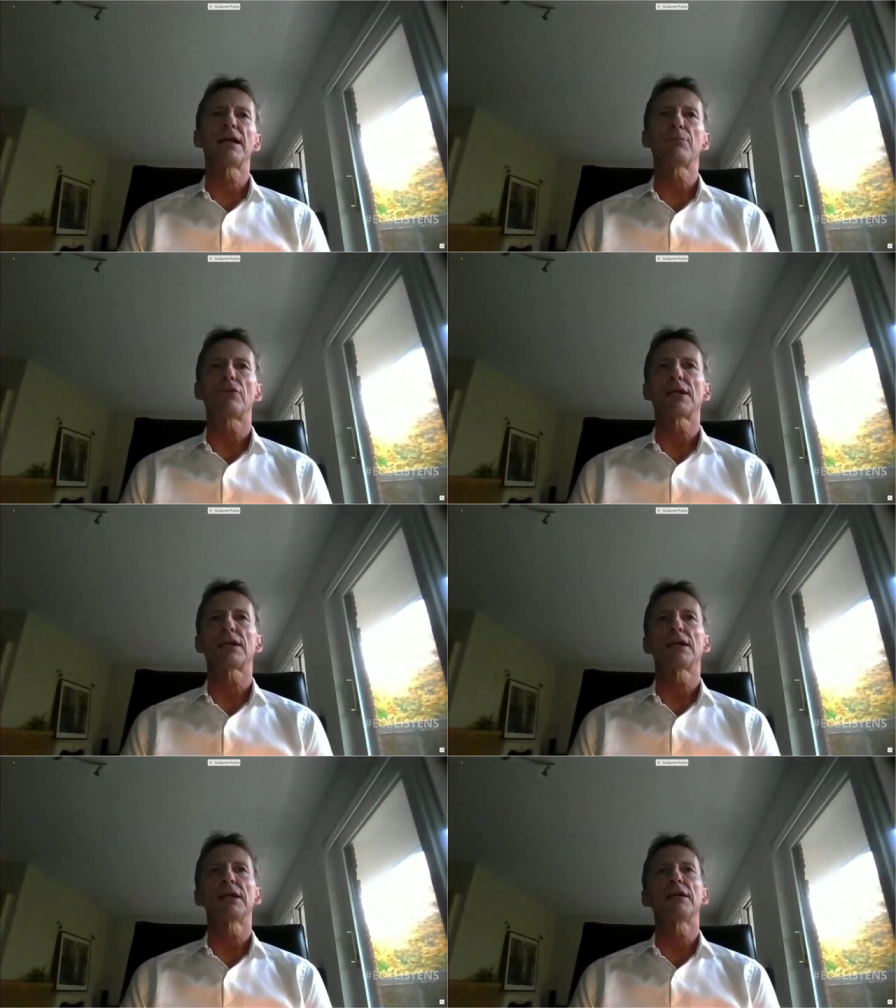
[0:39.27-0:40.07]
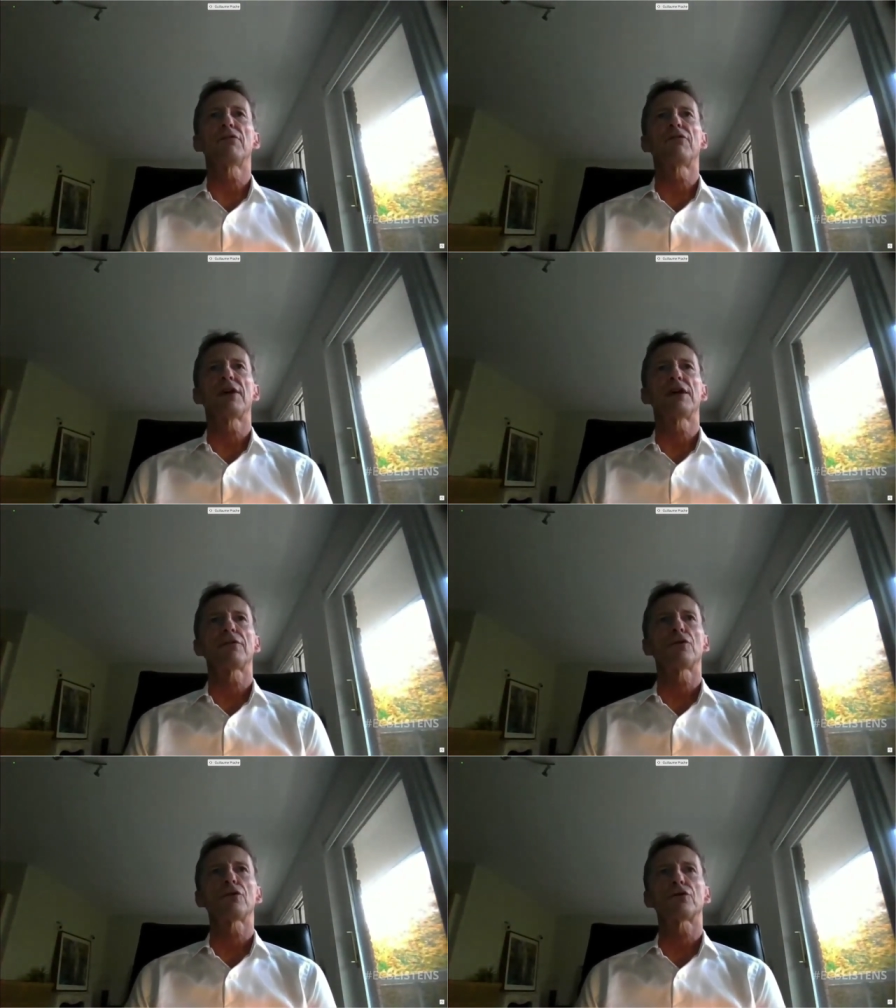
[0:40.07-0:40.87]
deliberately
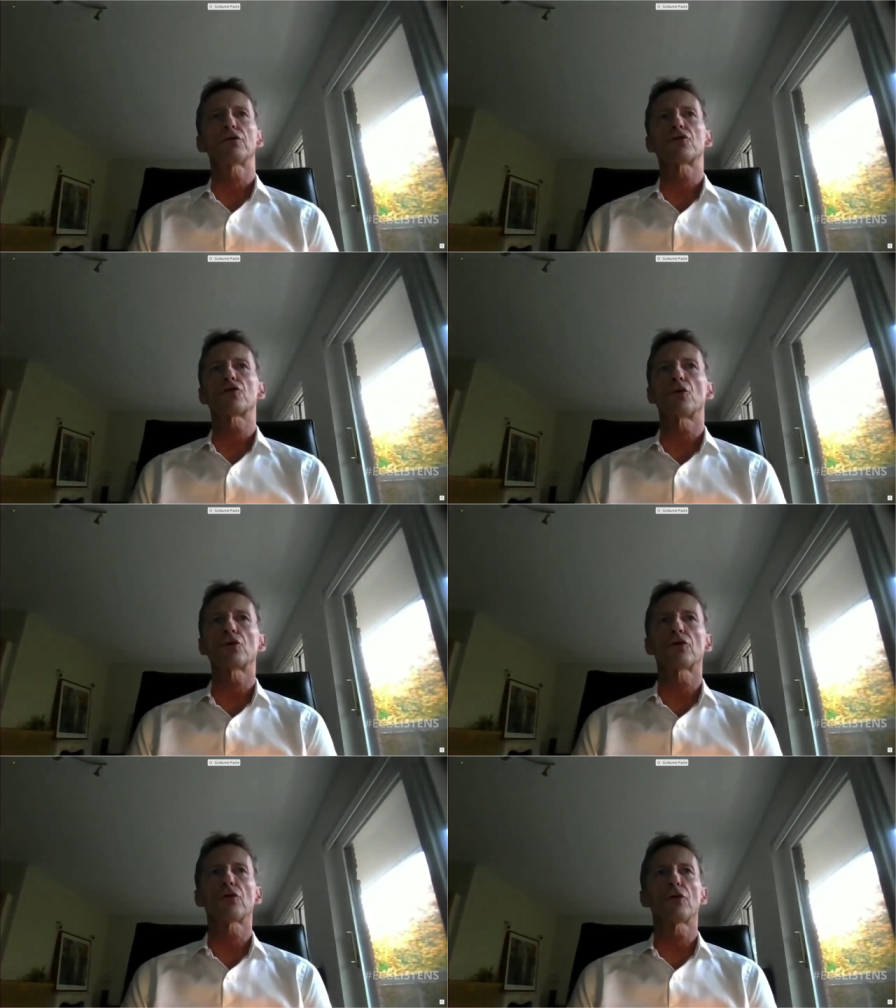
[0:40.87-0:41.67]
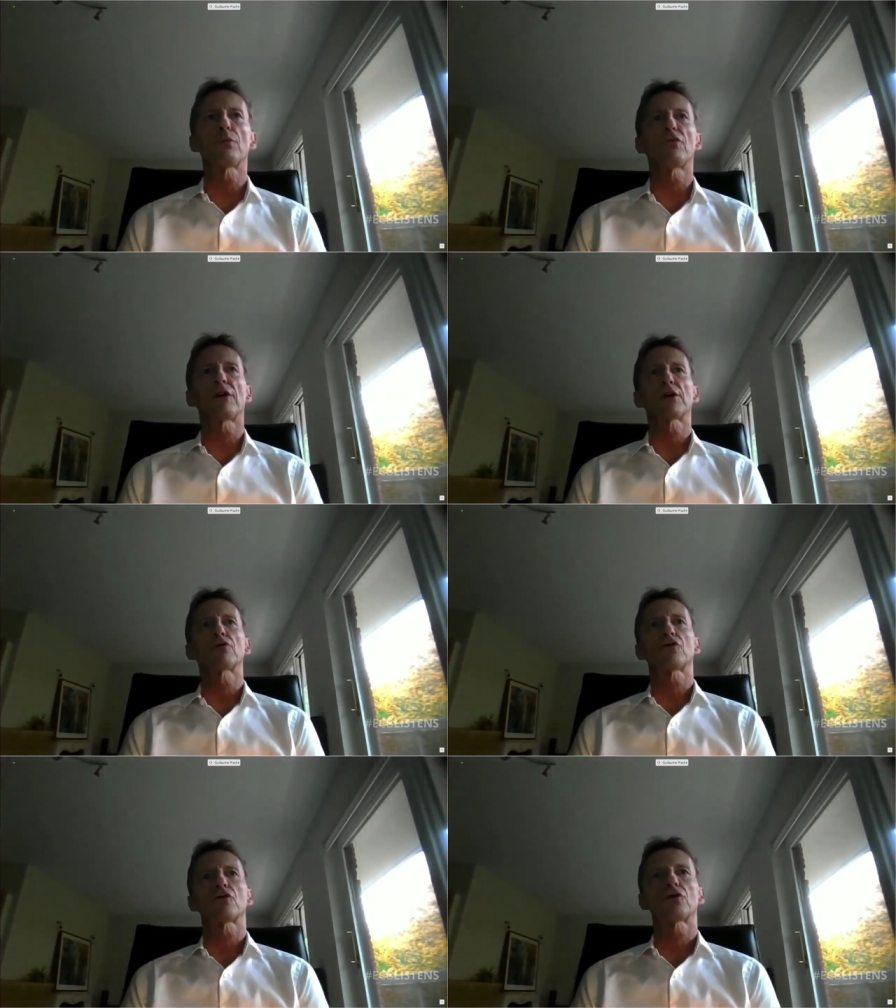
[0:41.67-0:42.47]
favors short-term
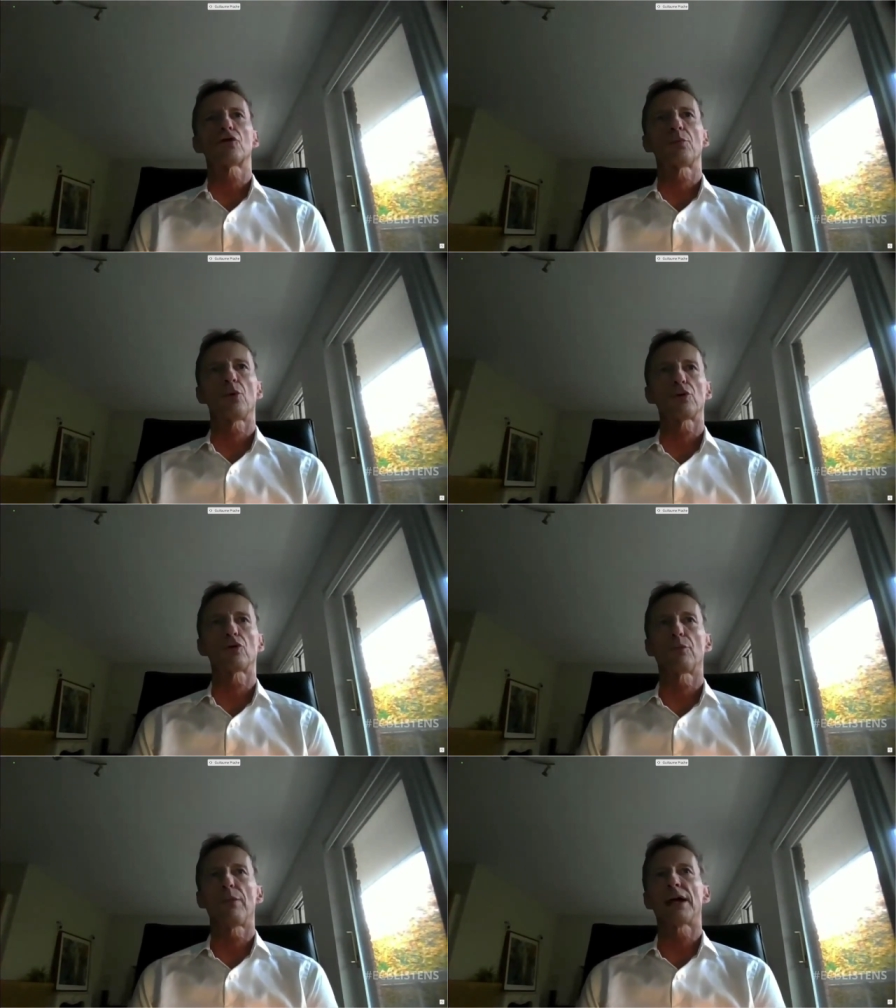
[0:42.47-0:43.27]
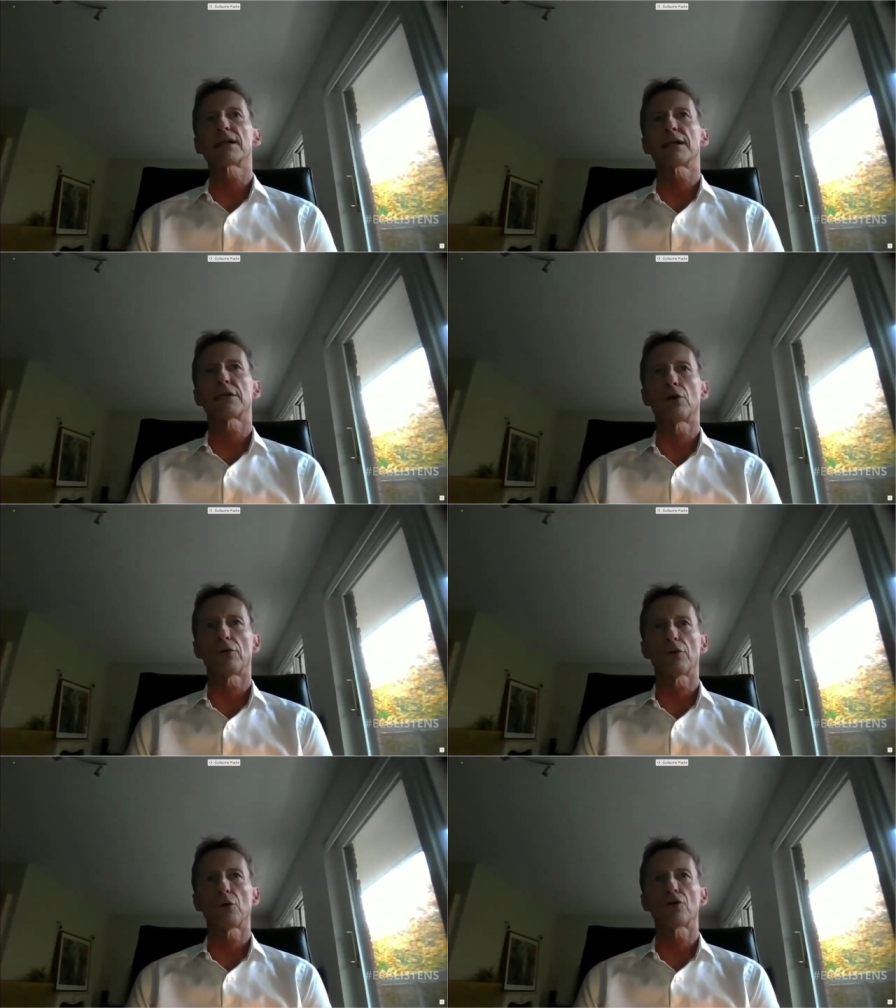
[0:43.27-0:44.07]
financial support to banks and
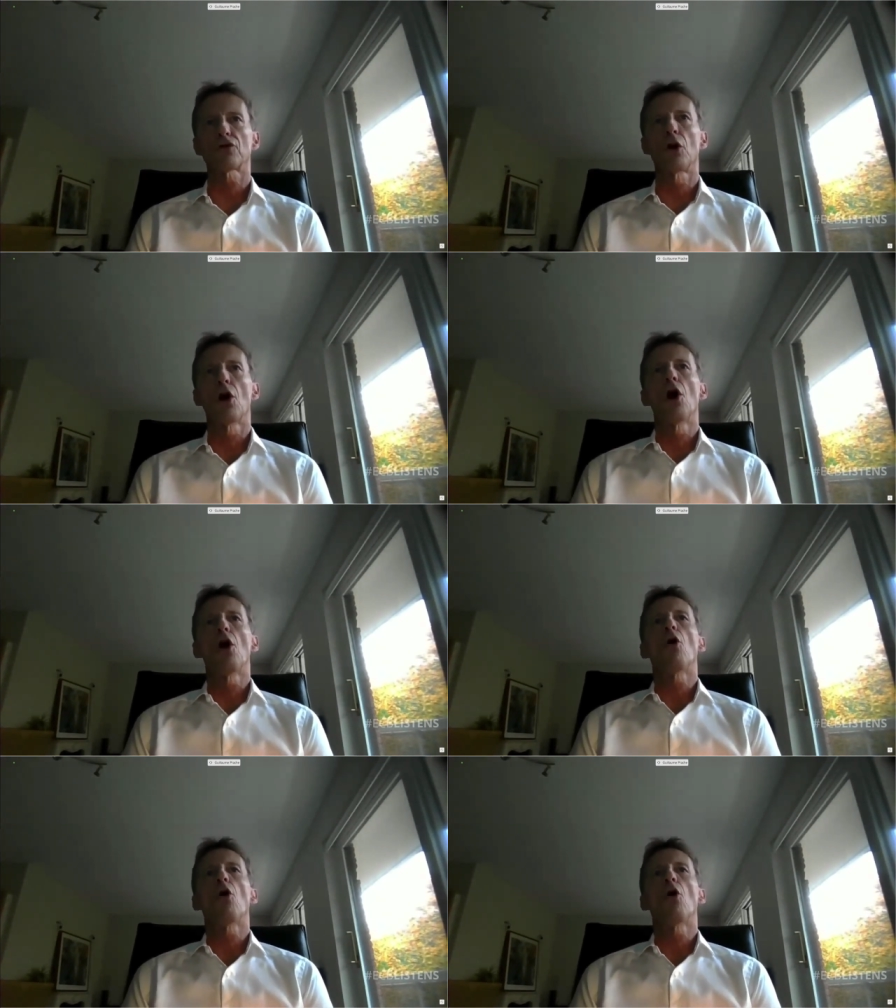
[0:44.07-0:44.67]
governments